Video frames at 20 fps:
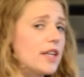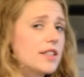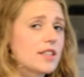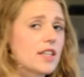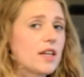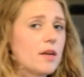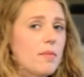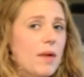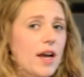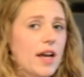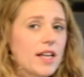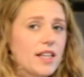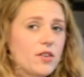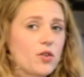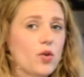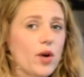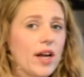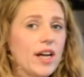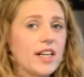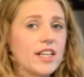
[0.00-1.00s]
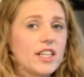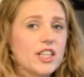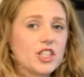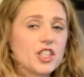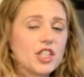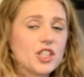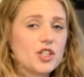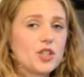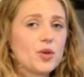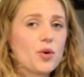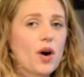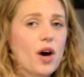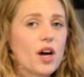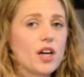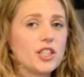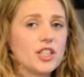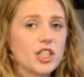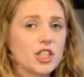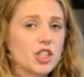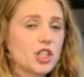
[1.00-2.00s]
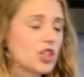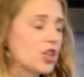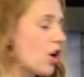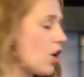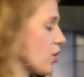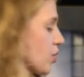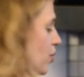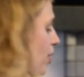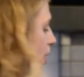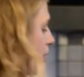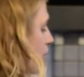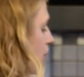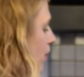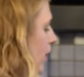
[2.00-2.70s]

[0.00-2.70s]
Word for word: It's going to make it a great addition to our dishes all throughout the